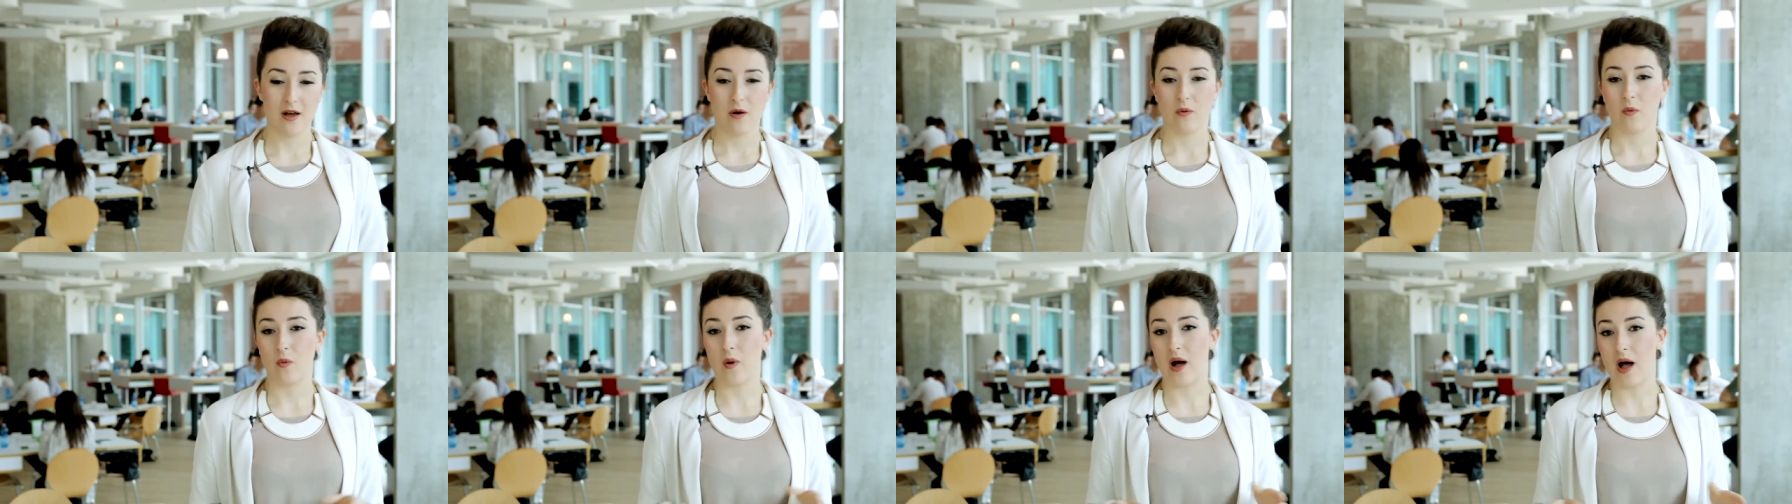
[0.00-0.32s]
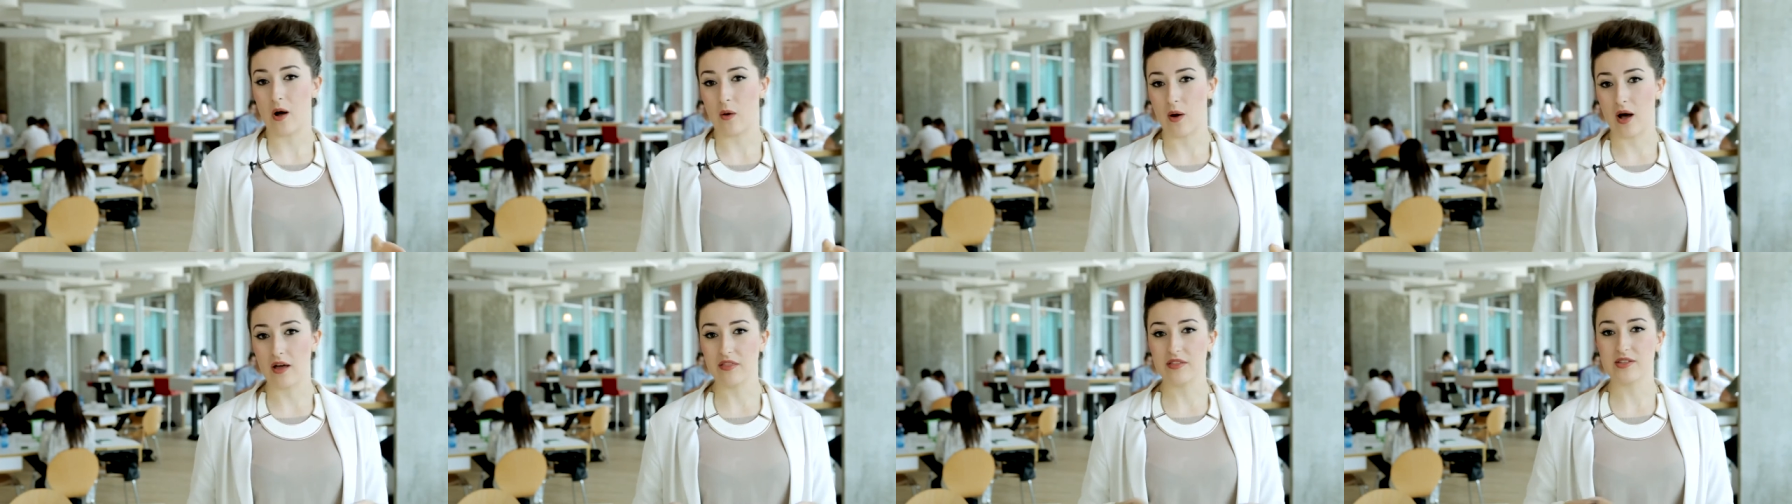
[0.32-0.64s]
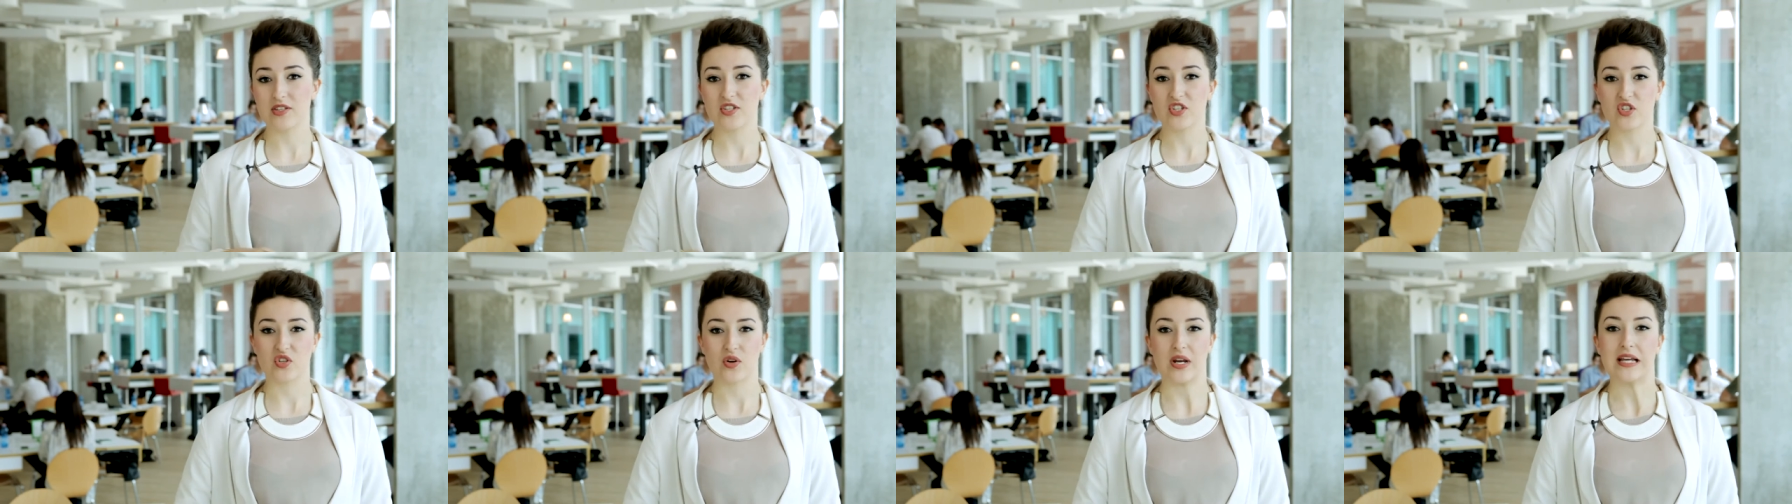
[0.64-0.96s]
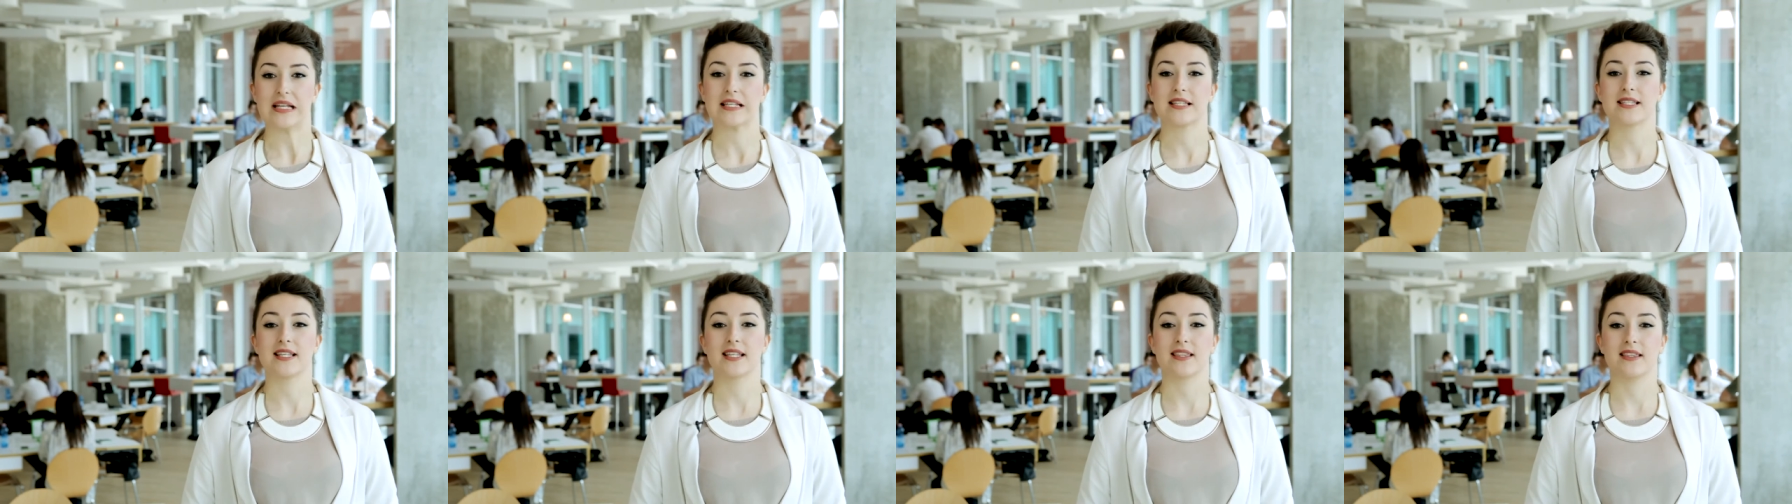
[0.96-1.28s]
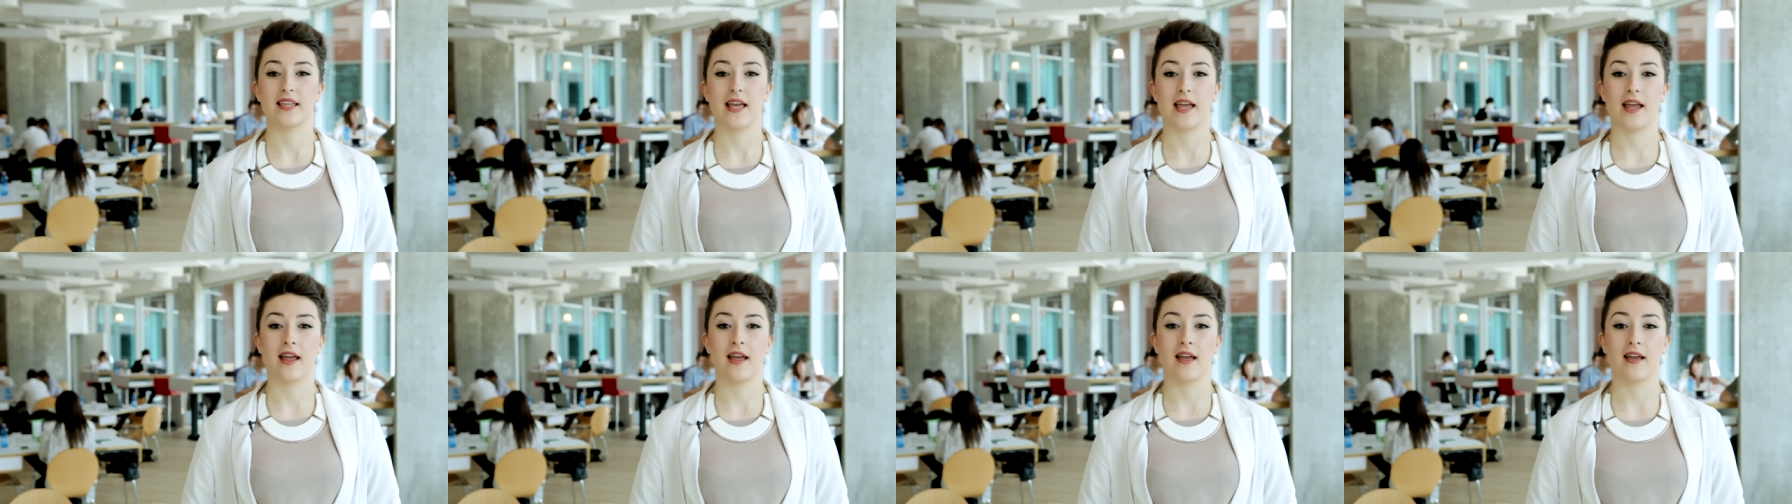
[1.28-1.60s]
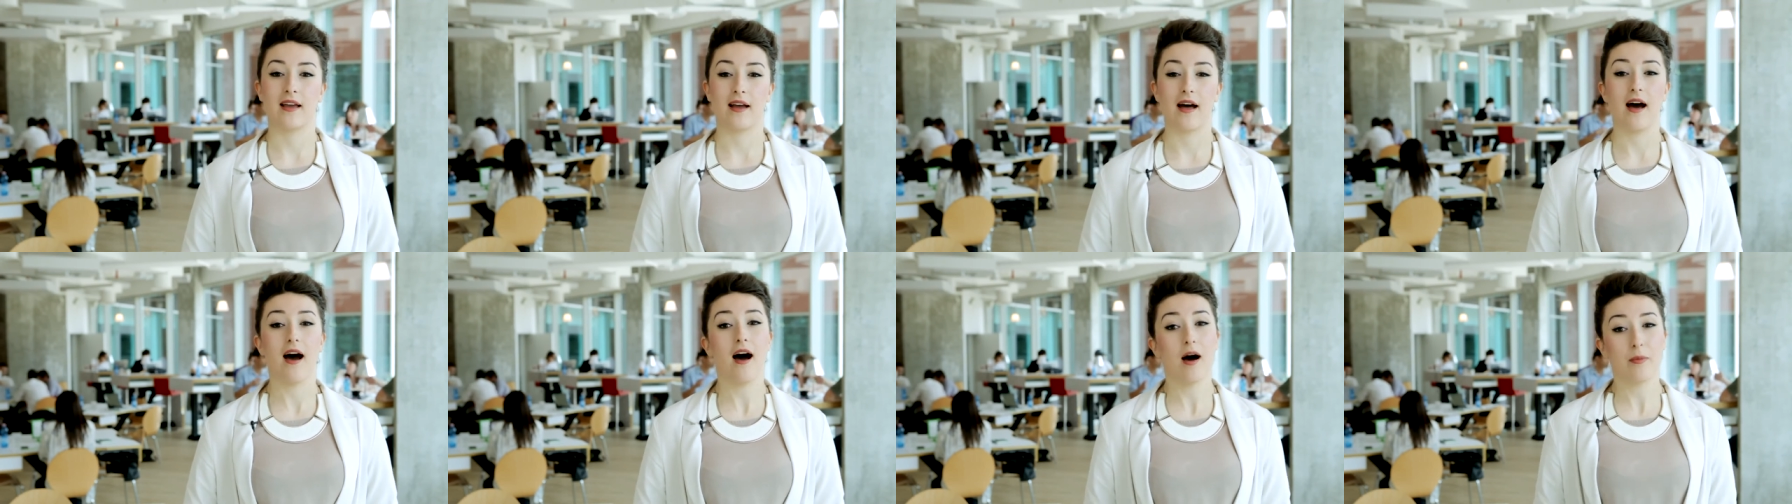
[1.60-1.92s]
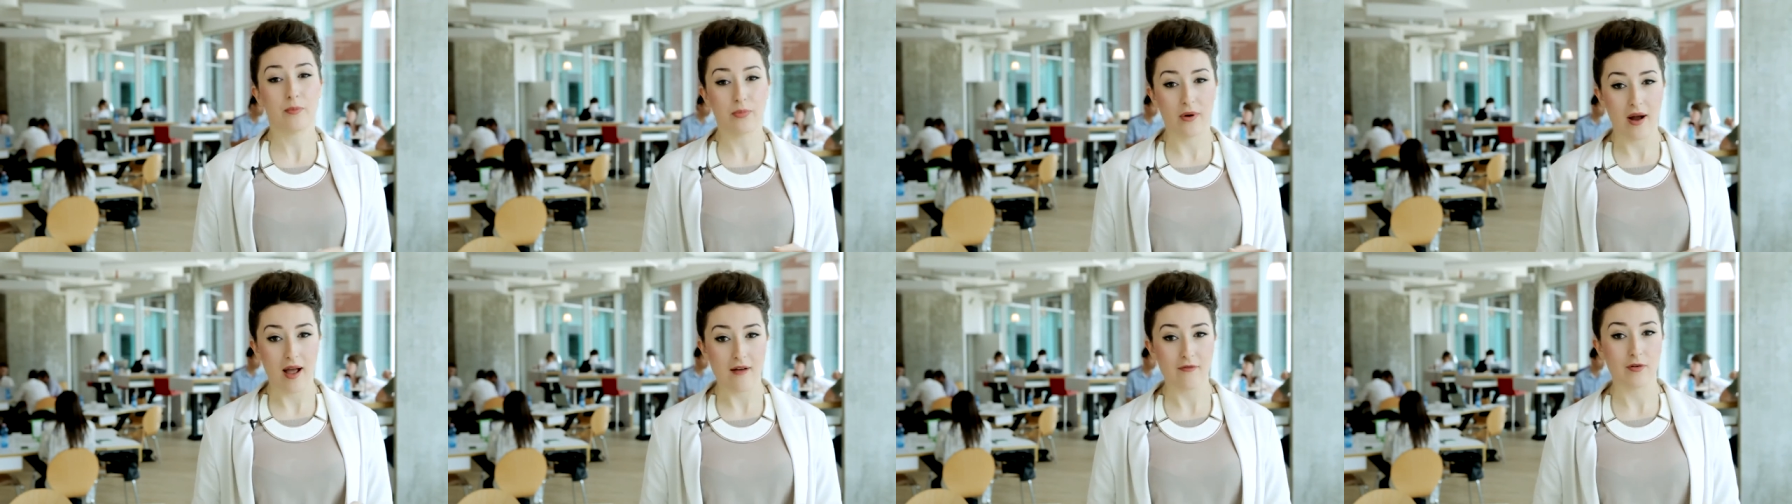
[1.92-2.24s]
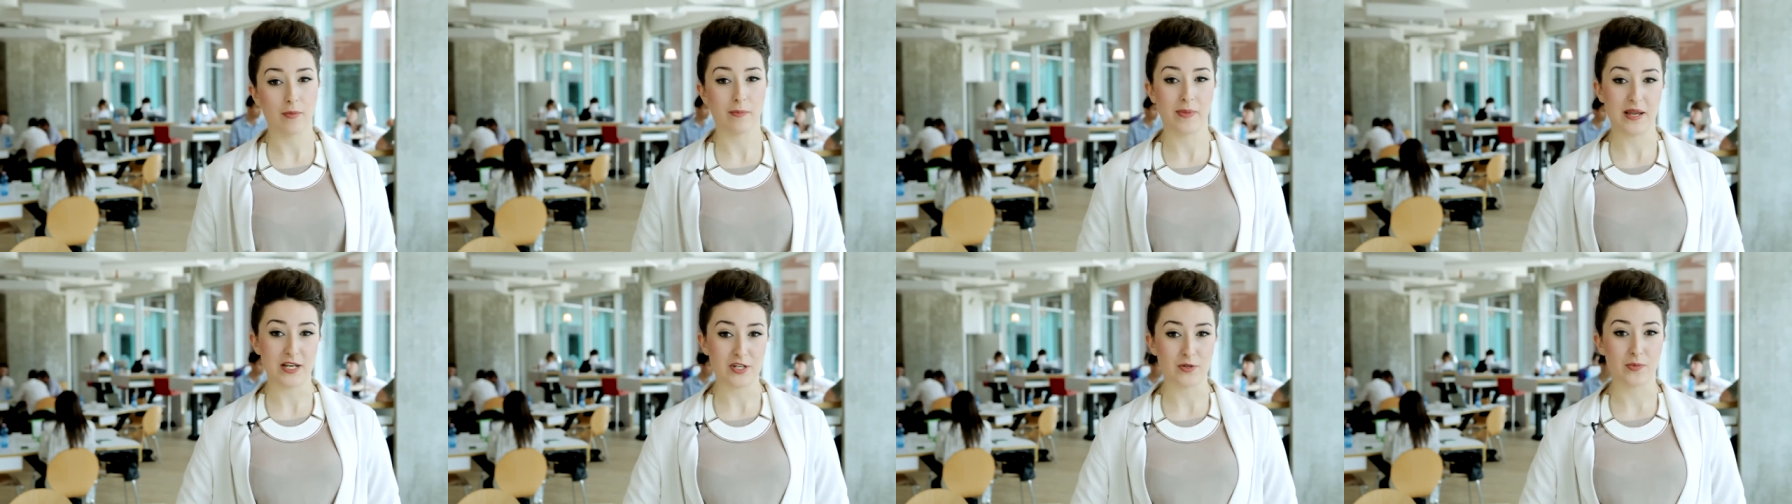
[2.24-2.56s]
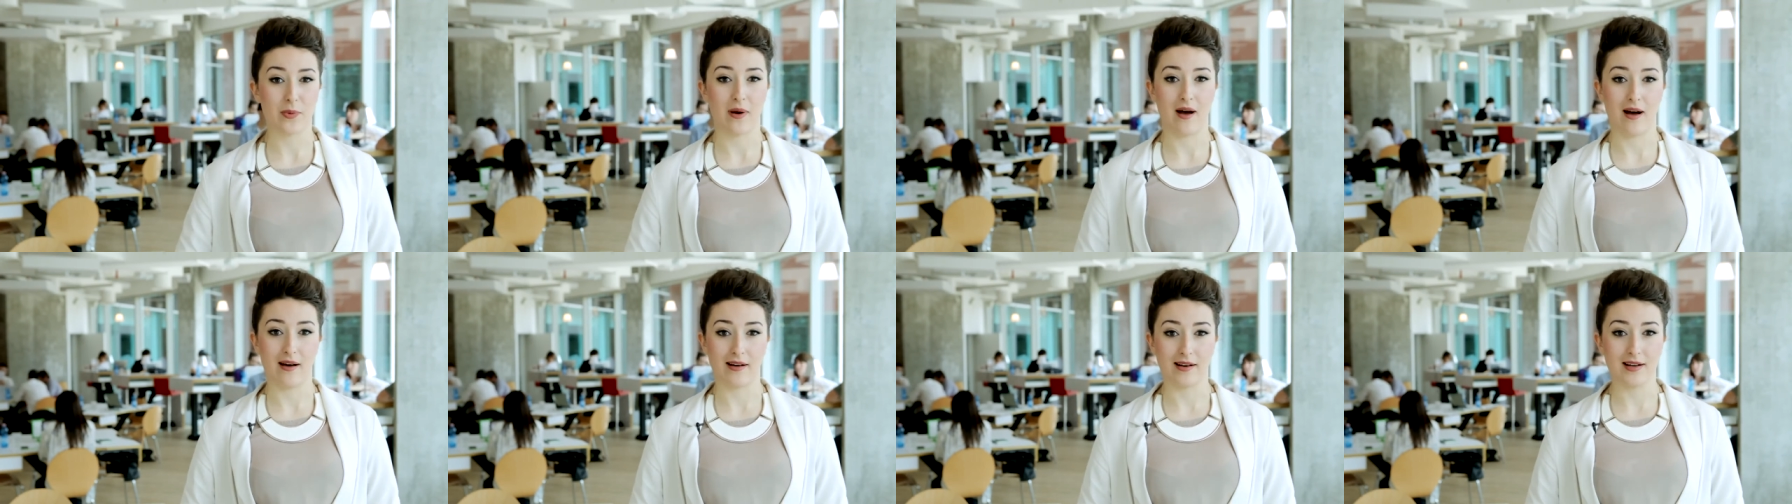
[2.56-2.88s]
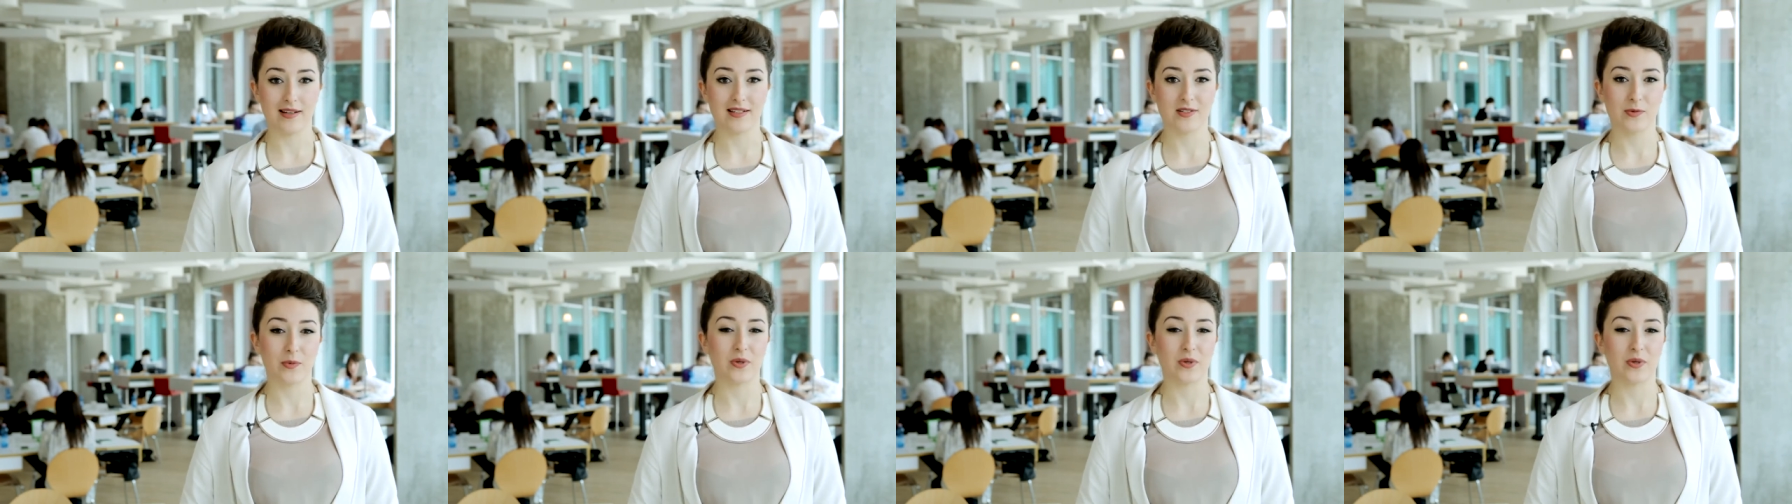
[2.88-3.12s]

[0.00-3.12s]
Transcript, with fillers: while others stress that there are private beach parties,